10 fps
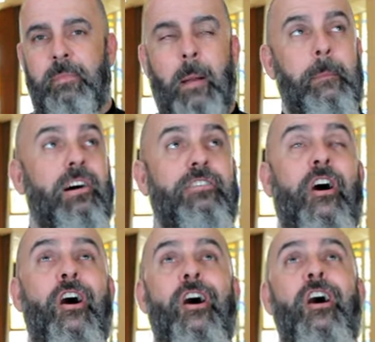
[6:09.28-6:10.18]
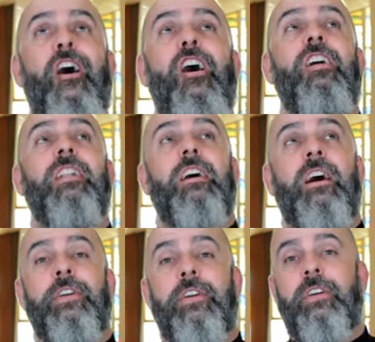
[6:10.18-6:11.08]
Above all
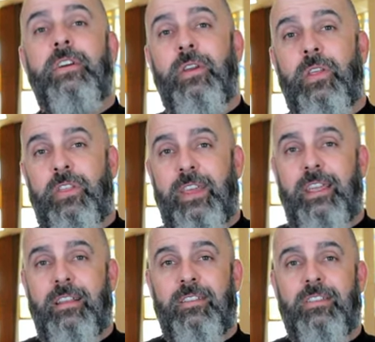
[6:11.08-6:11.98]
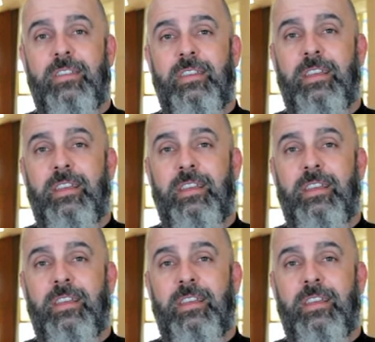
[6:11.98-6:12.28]
other things,